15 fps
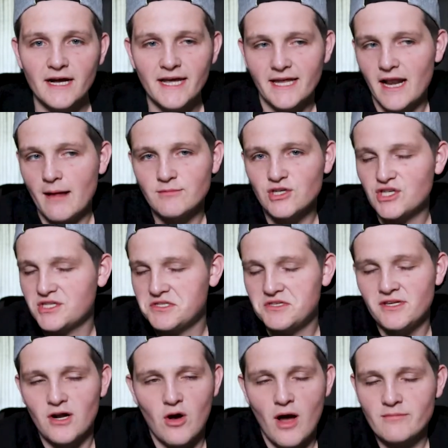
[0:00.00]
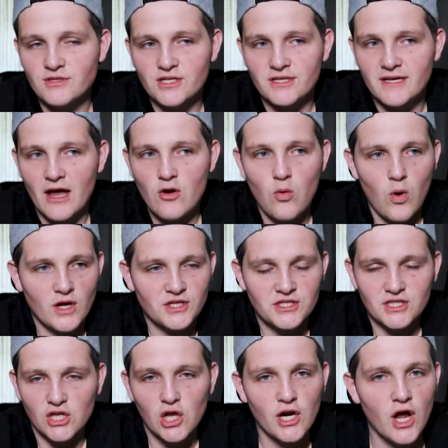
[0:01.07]
Again, I'm just a guy who
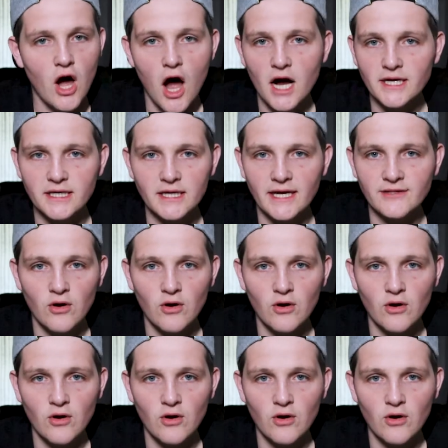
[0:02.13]
watches a lot of hockey.